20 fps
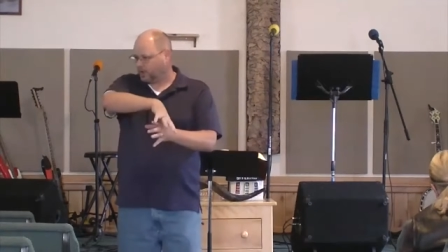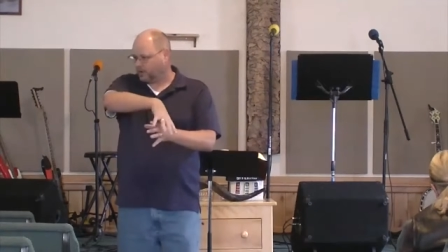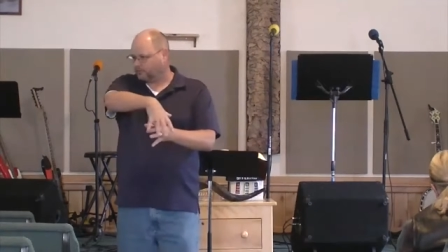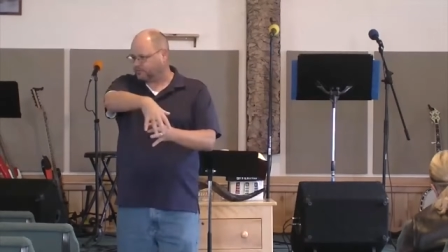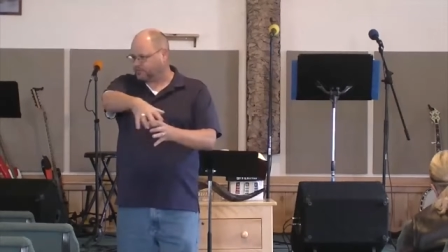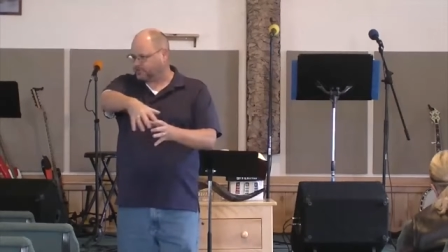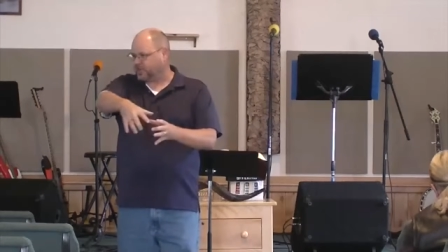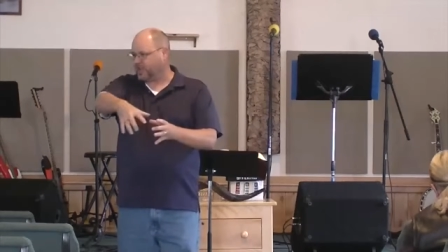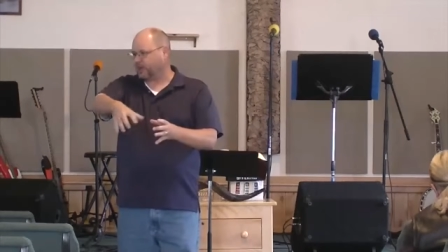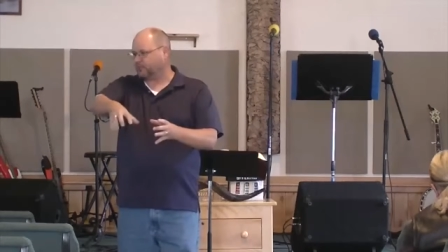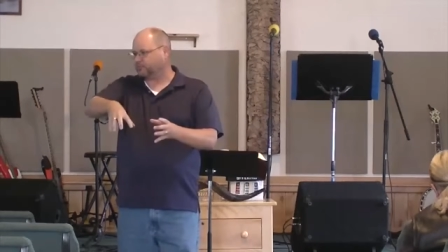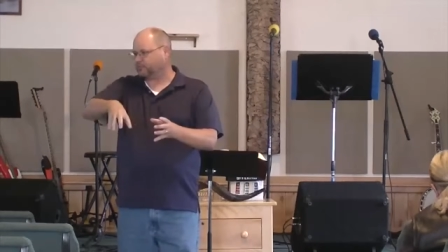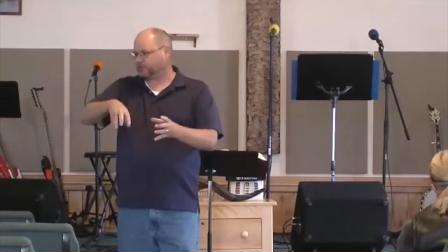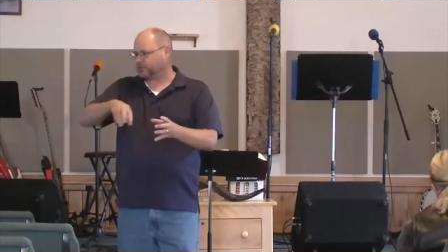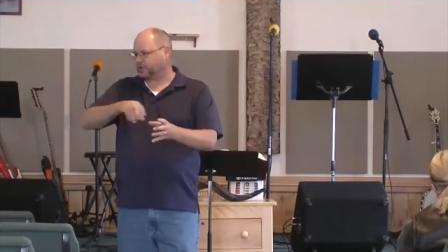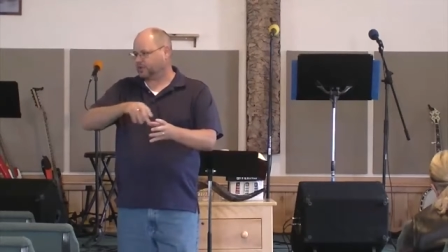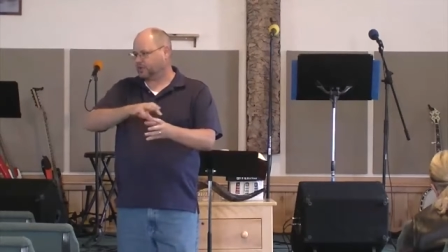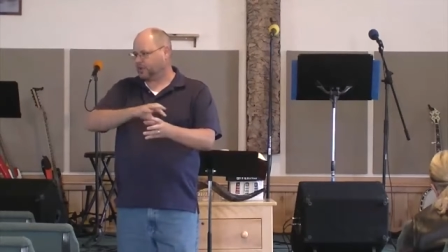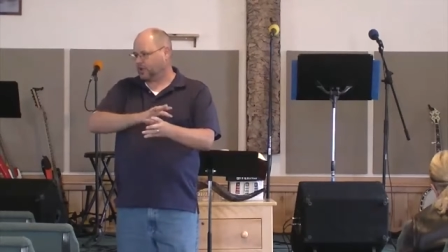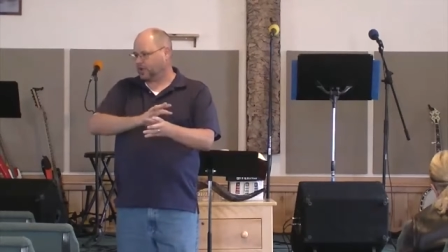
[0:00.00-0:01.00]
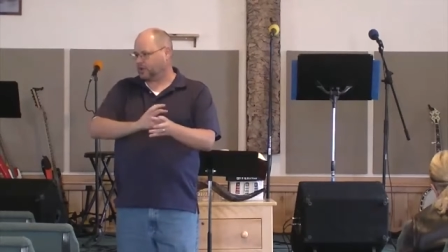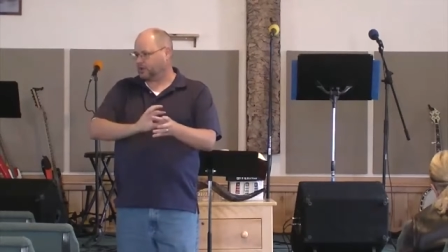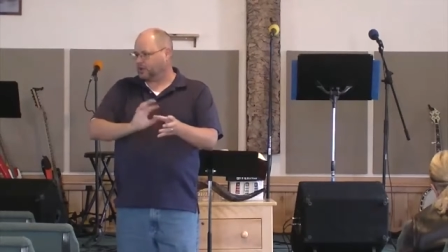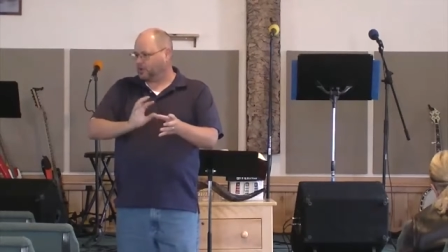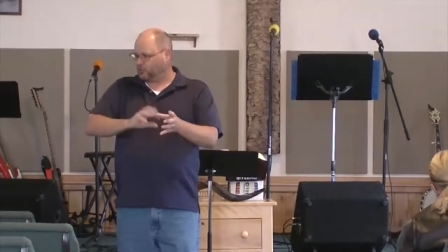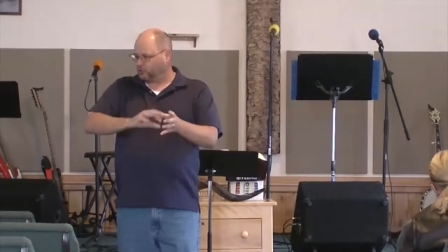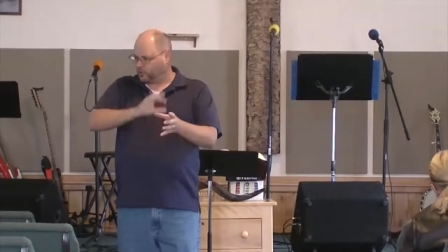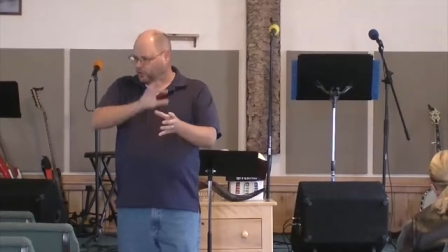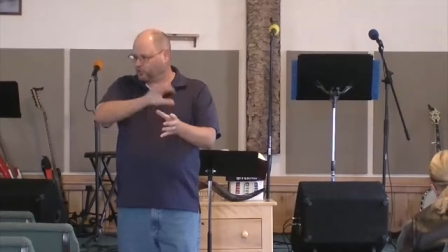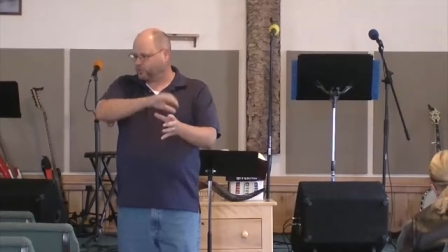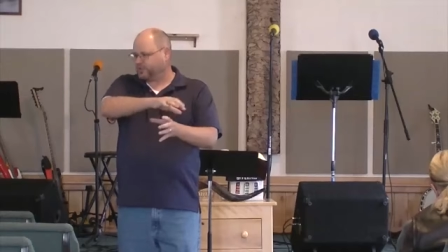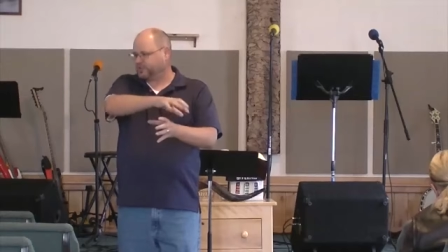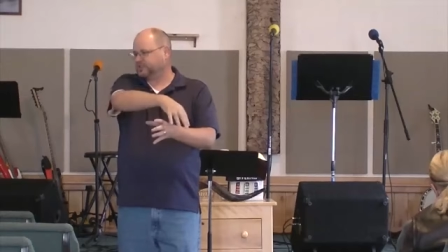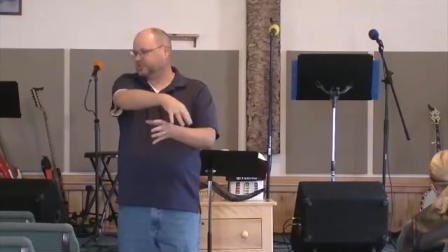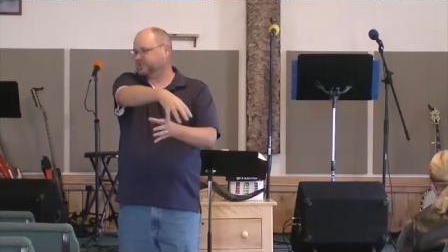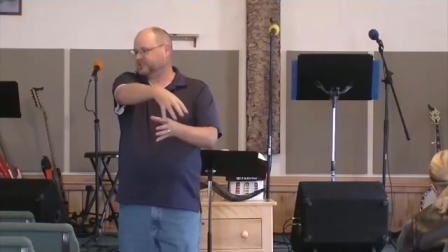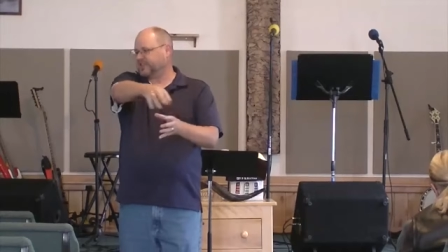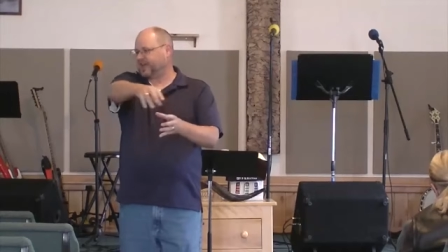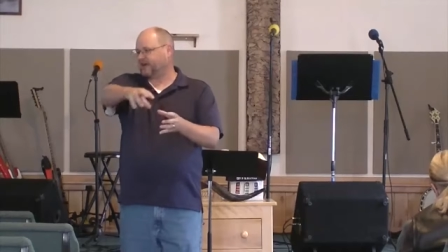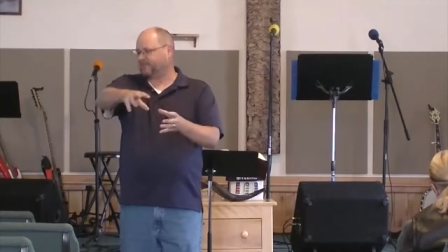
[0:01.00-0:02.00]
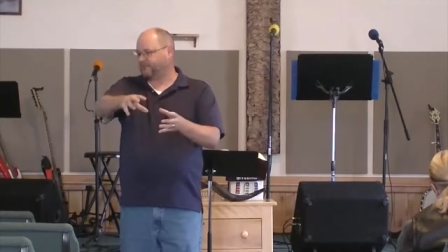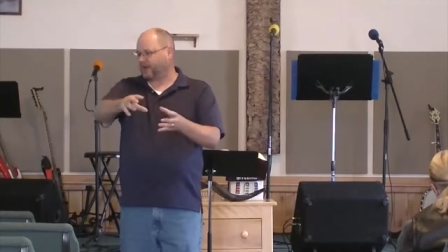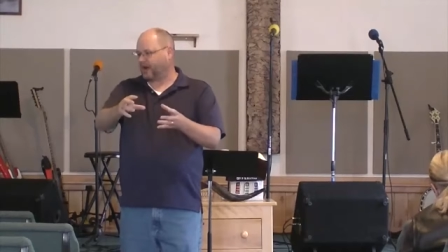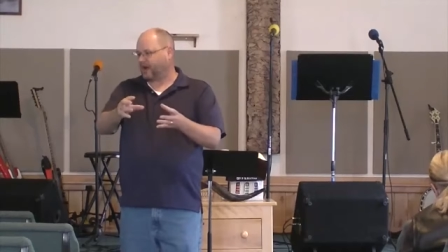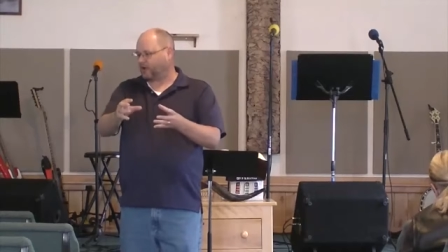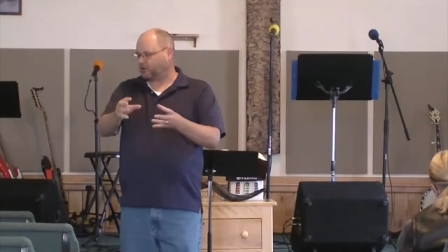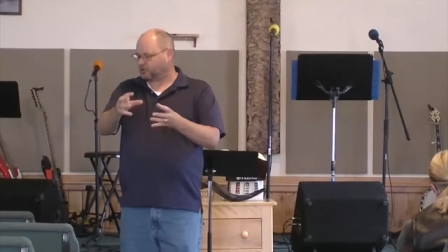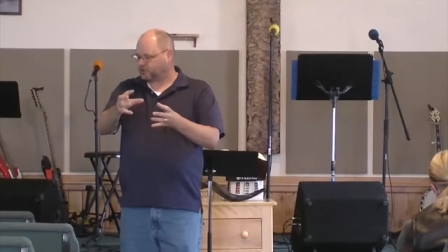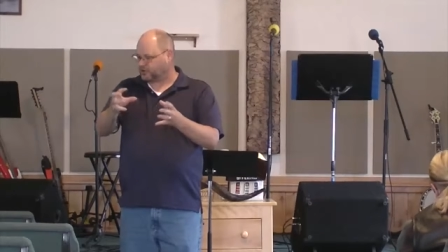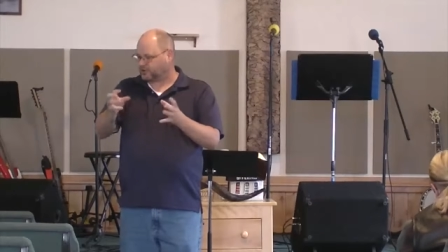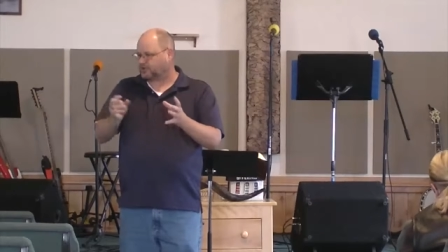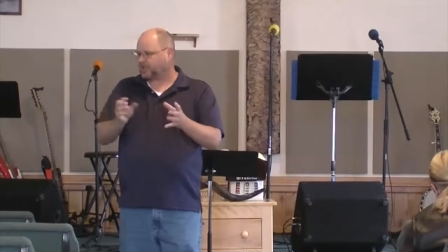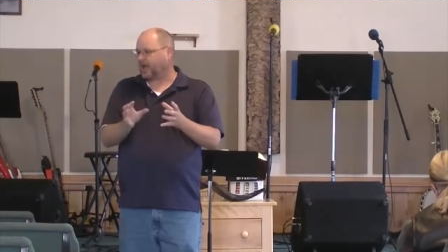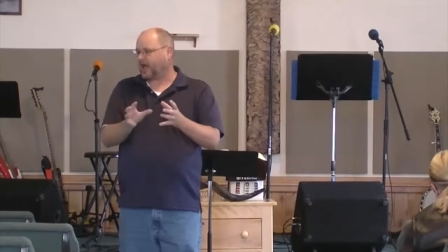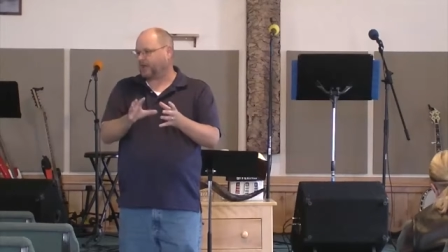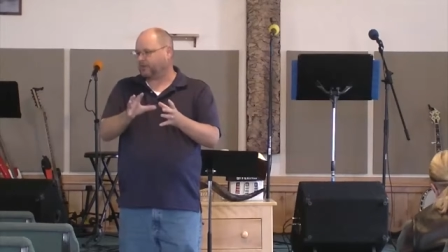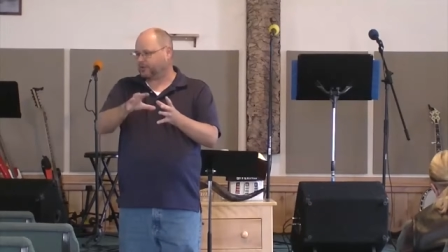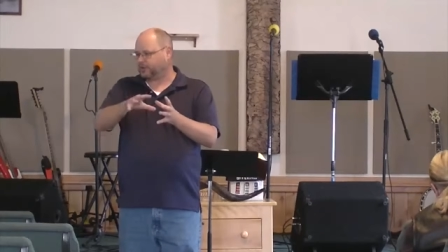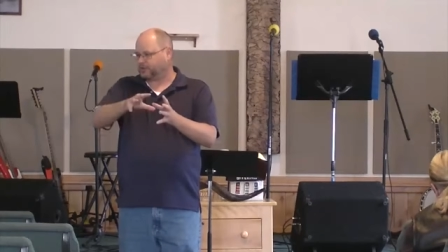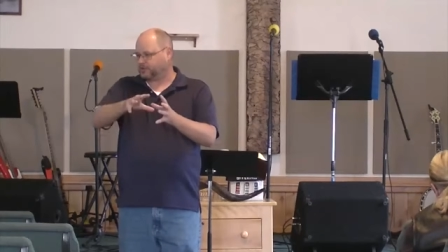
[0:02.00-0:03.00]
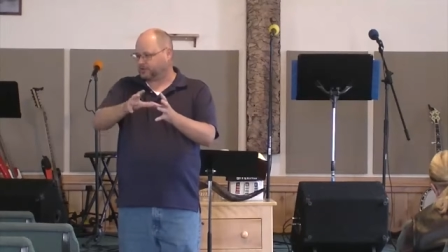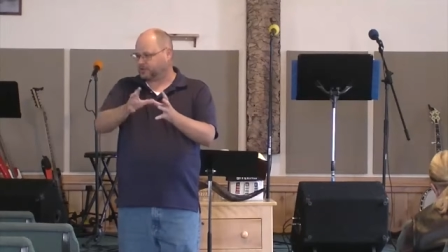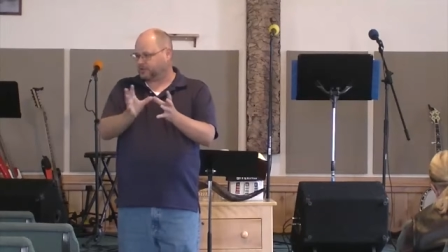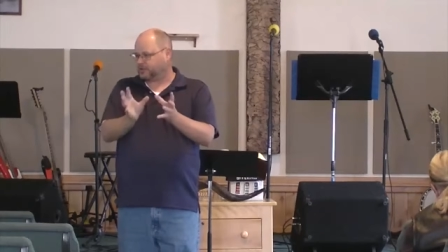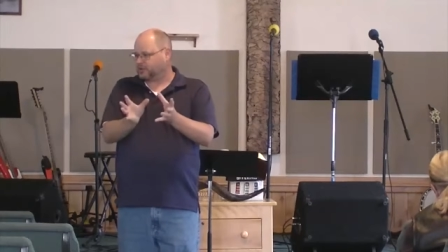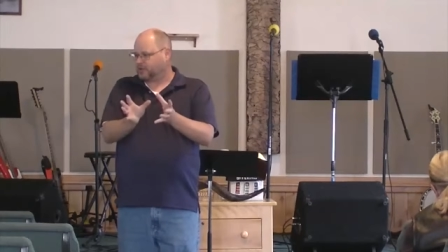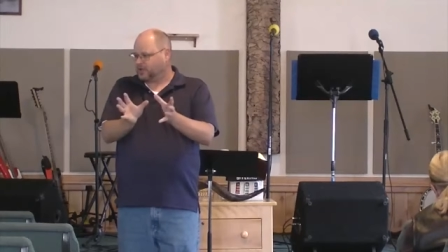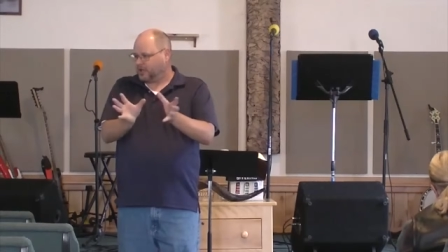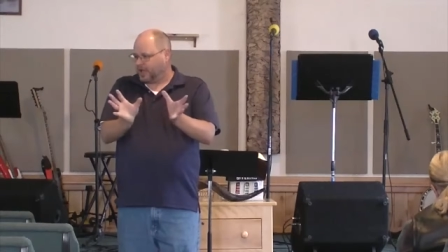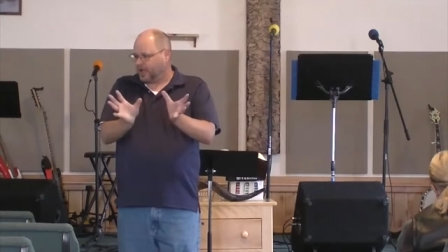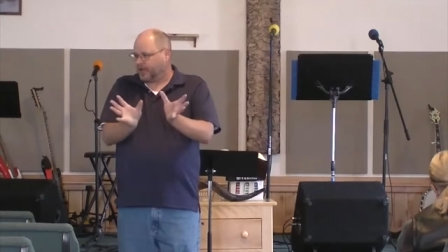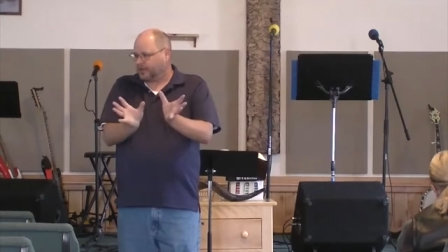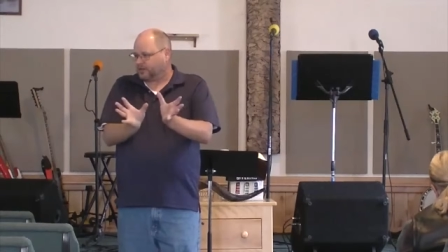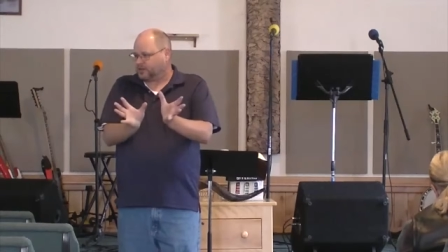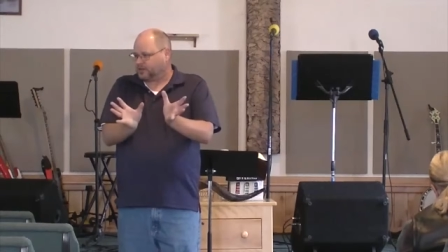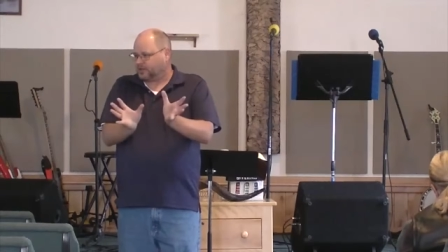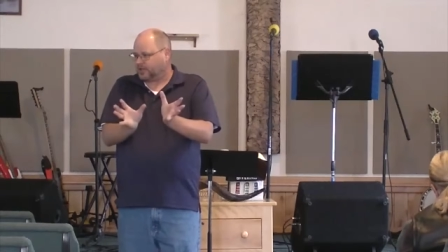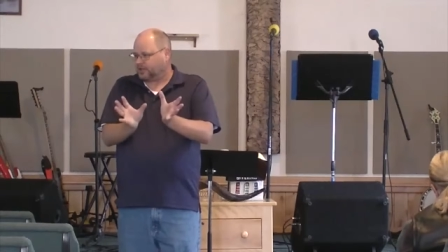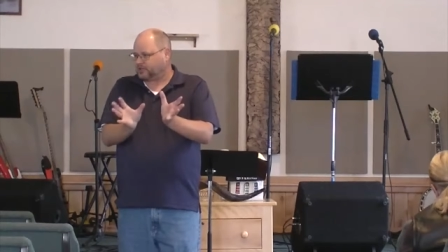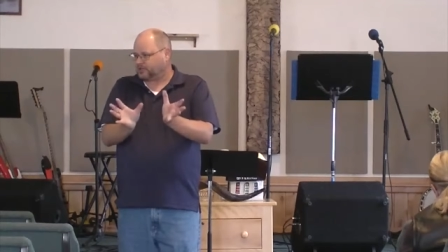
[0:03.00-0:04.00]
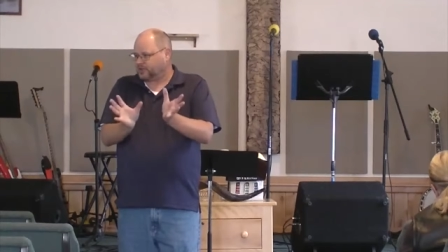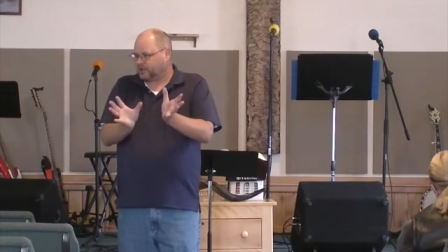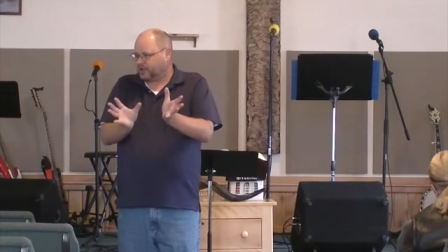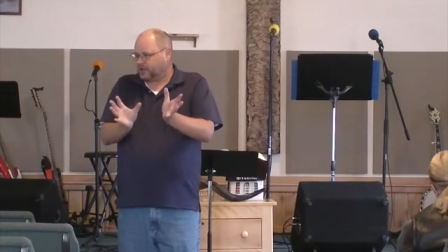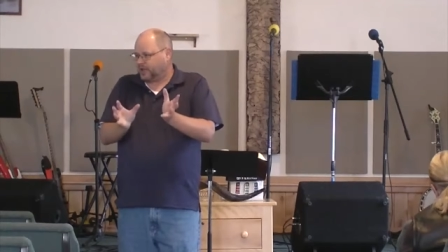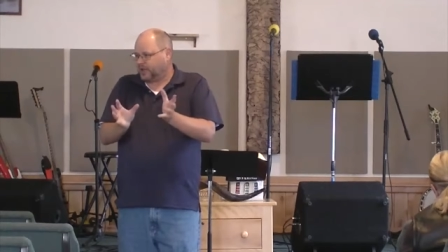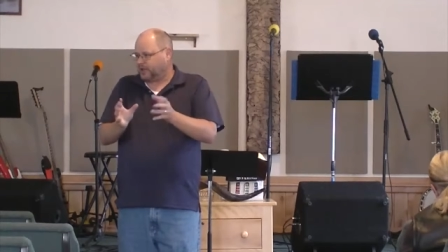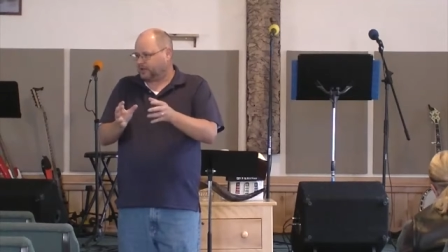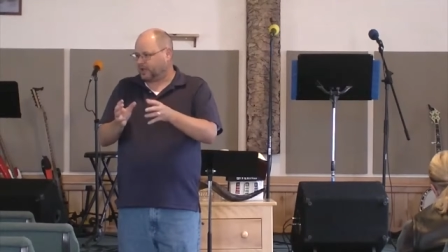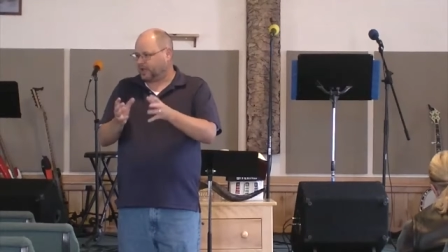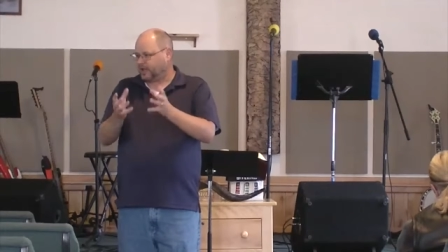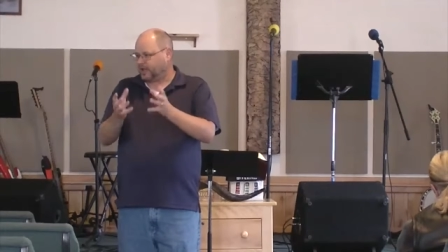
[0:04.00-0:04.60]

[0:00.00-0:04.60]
of gems, and, and rubies, and sapphires, and diamonds, and, and things, and, and,